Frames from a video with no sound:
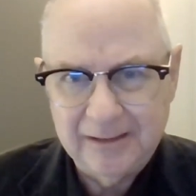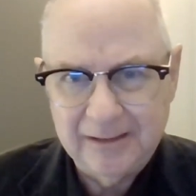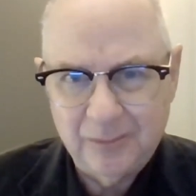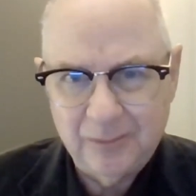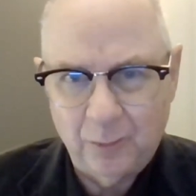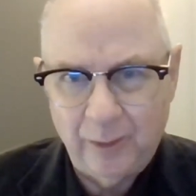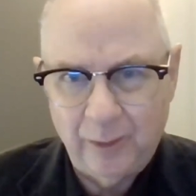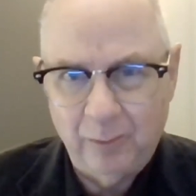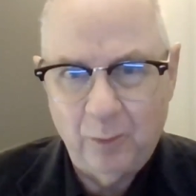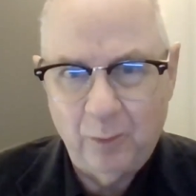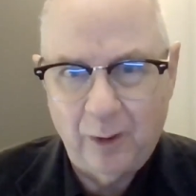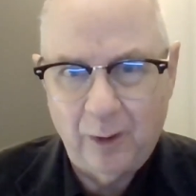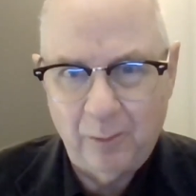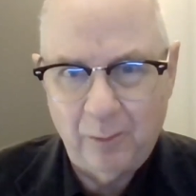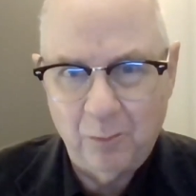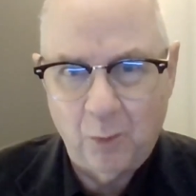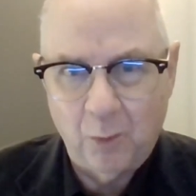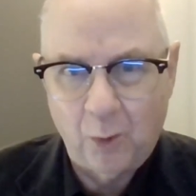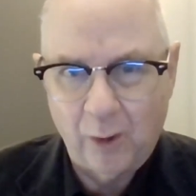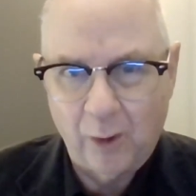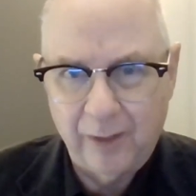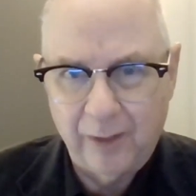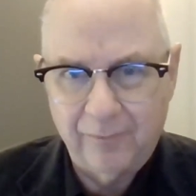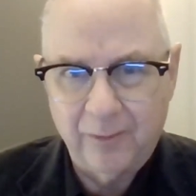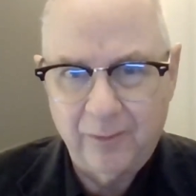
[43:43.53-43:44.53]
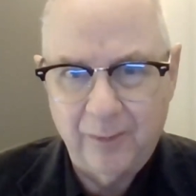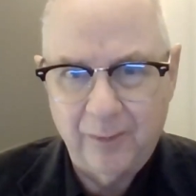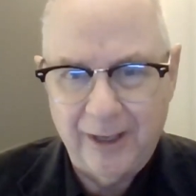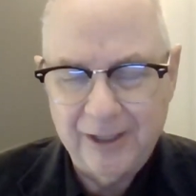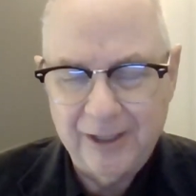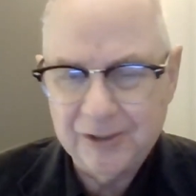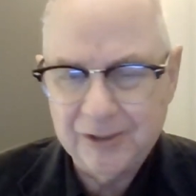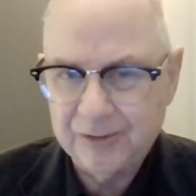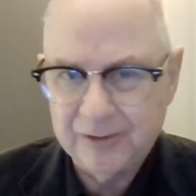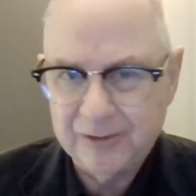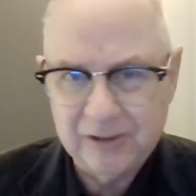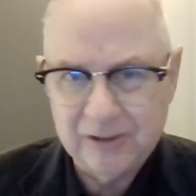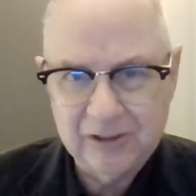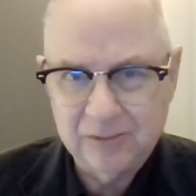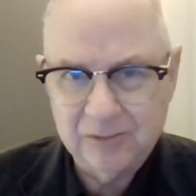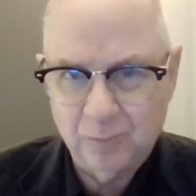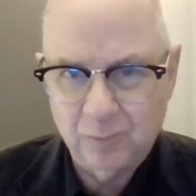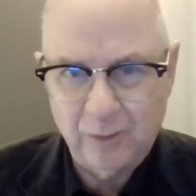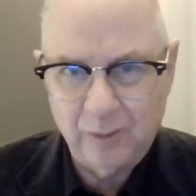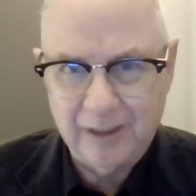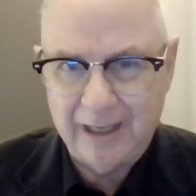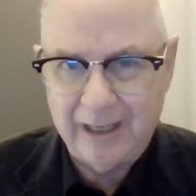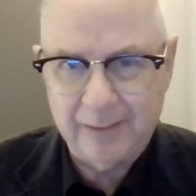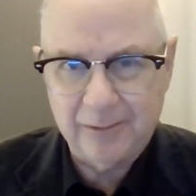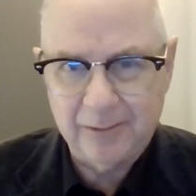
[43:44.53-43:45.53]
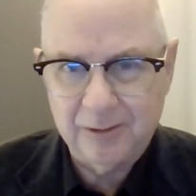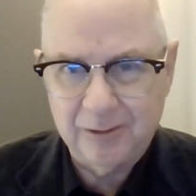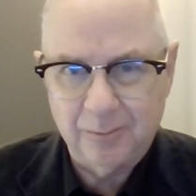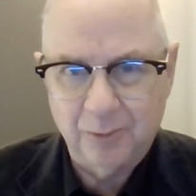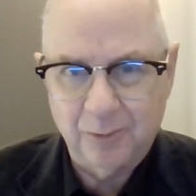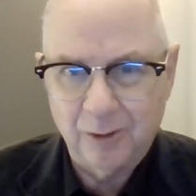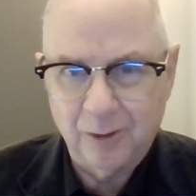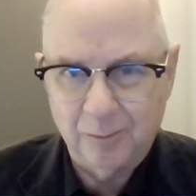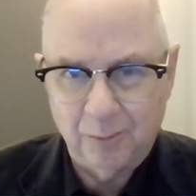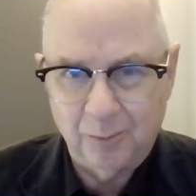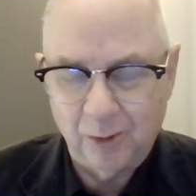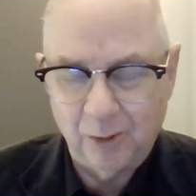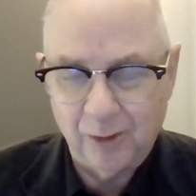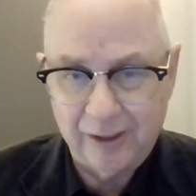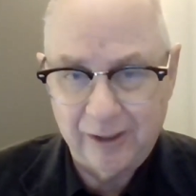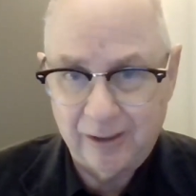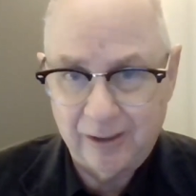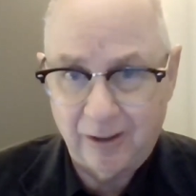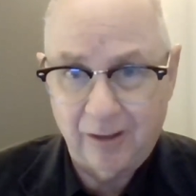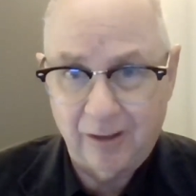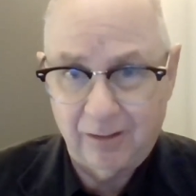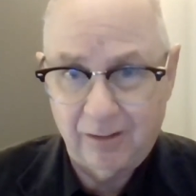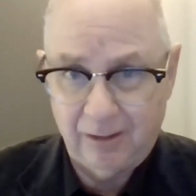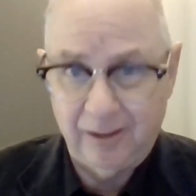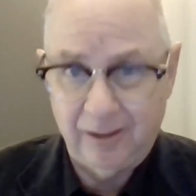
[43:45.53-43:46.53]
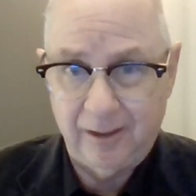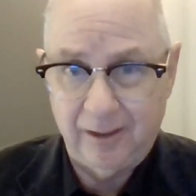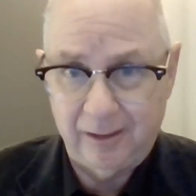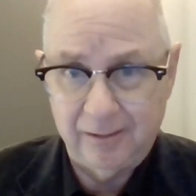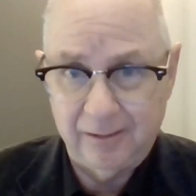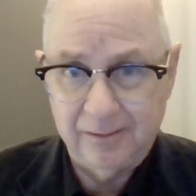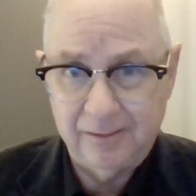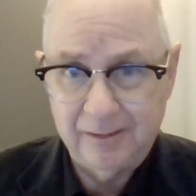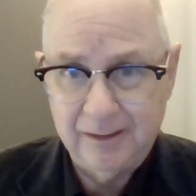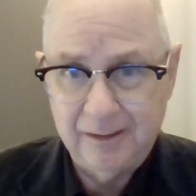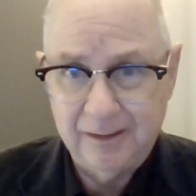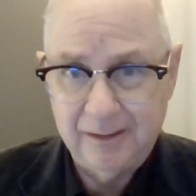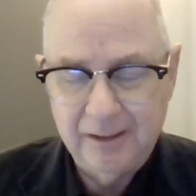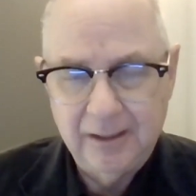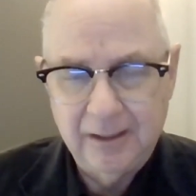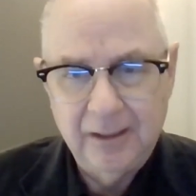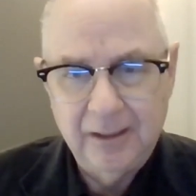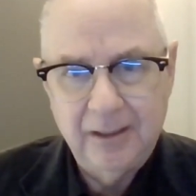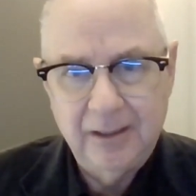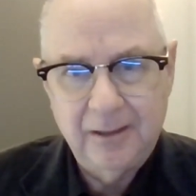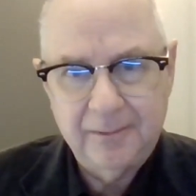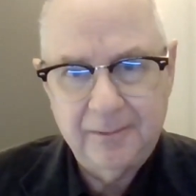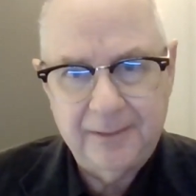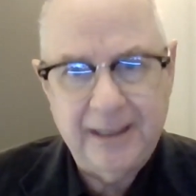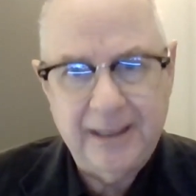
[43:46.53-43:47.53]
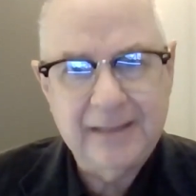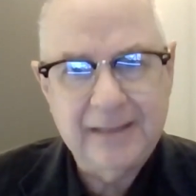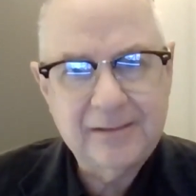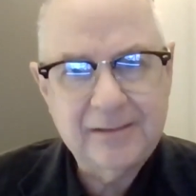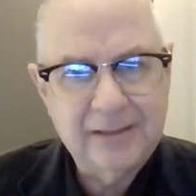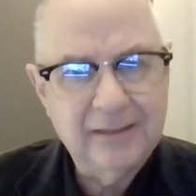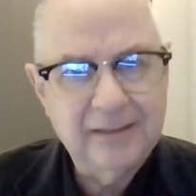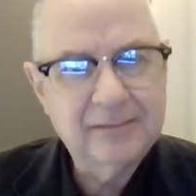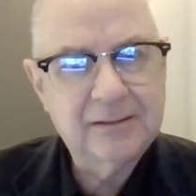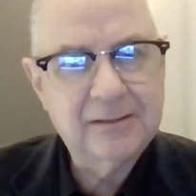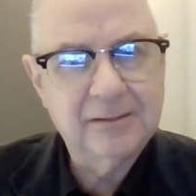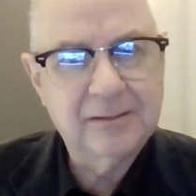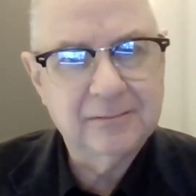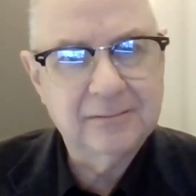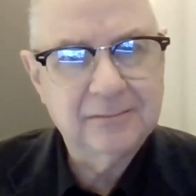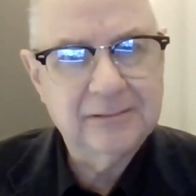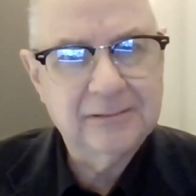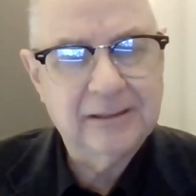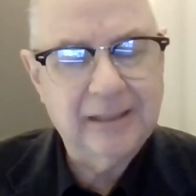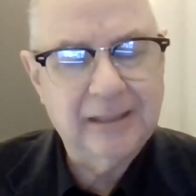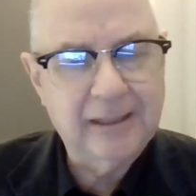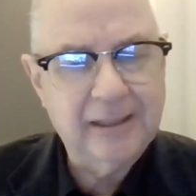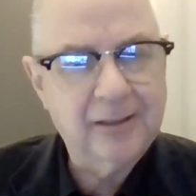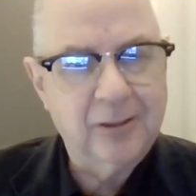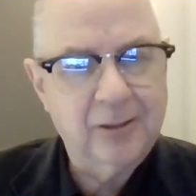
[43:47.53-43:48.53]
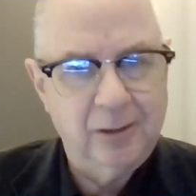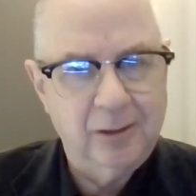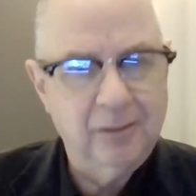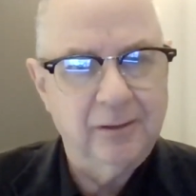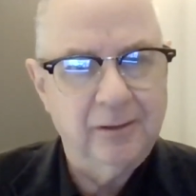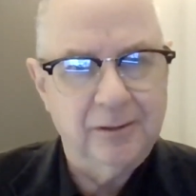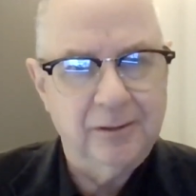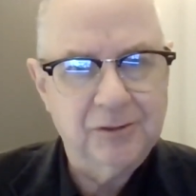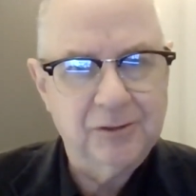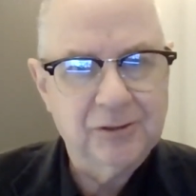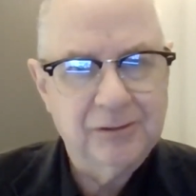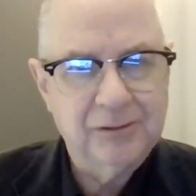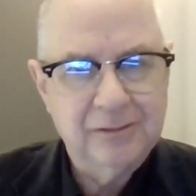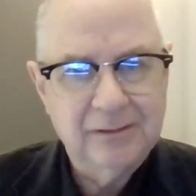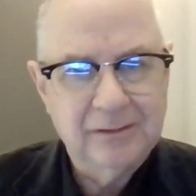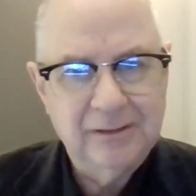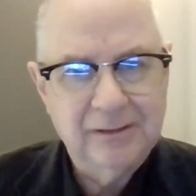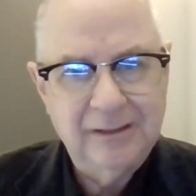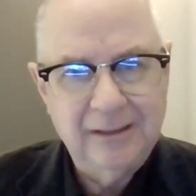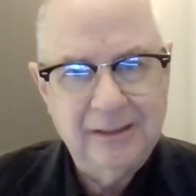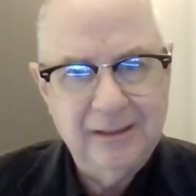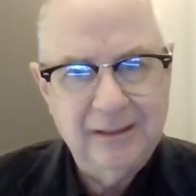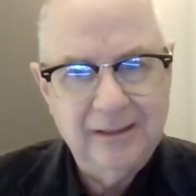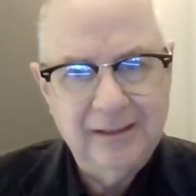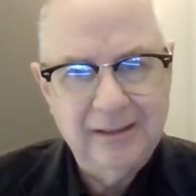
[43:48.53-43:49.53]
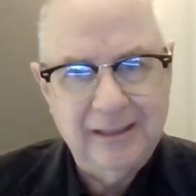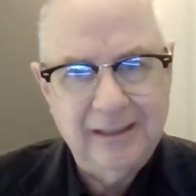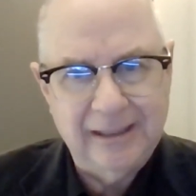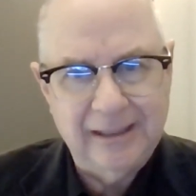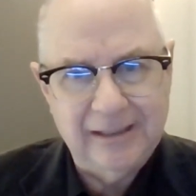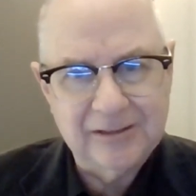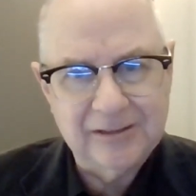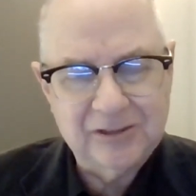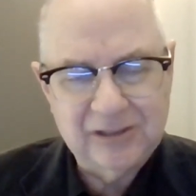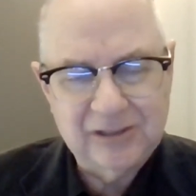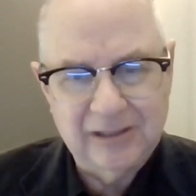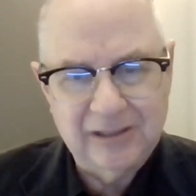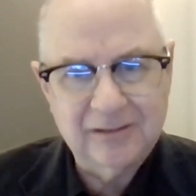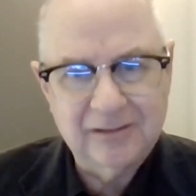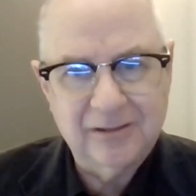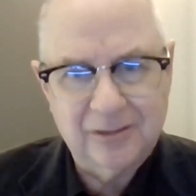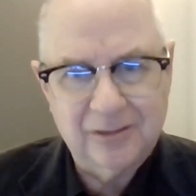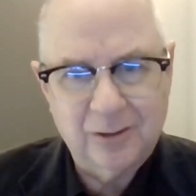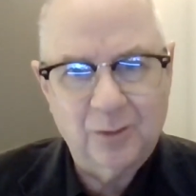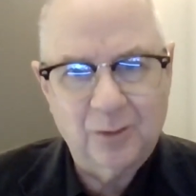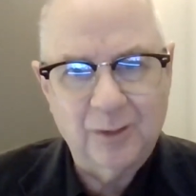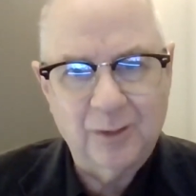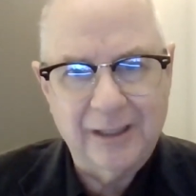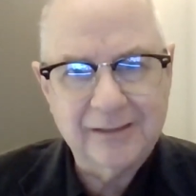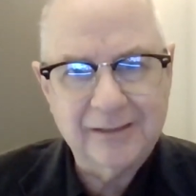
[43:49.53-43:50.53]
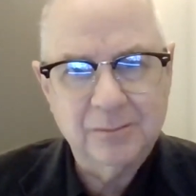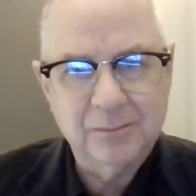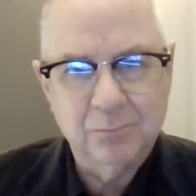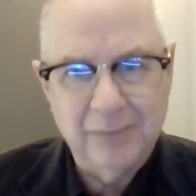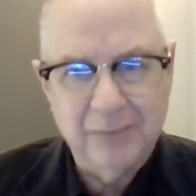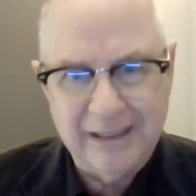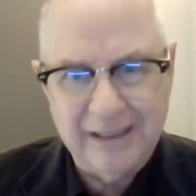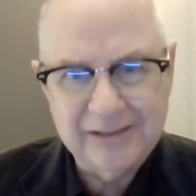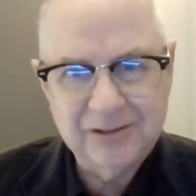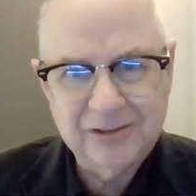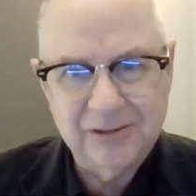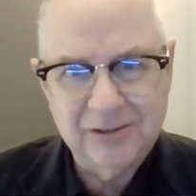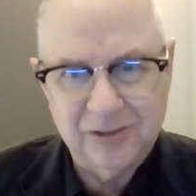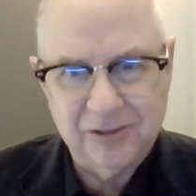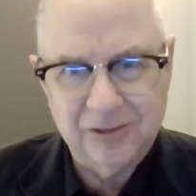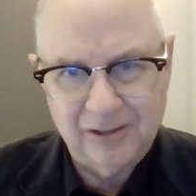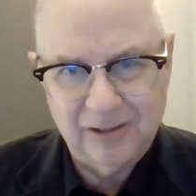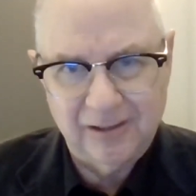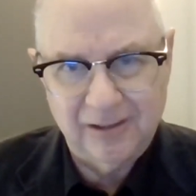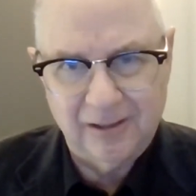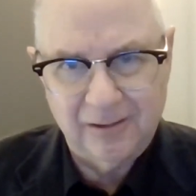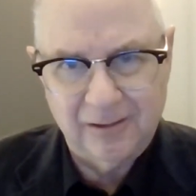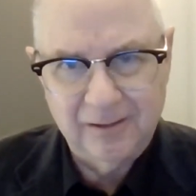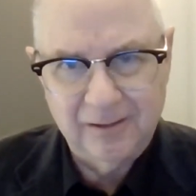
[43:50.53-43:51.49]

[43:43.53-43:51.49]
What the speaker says: We want more information. We're not going to put a bully in our league. That took a lot of courage, and it sent the correct message there.